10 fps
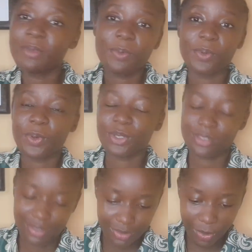Maybe we no
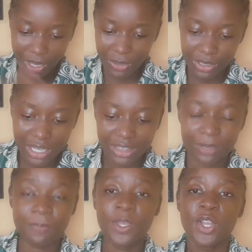talk another
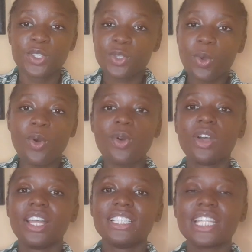thing. So
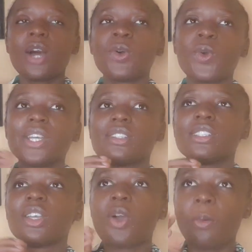now going to
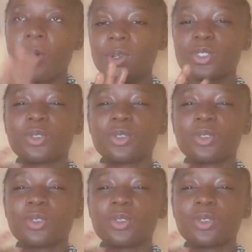the common ones.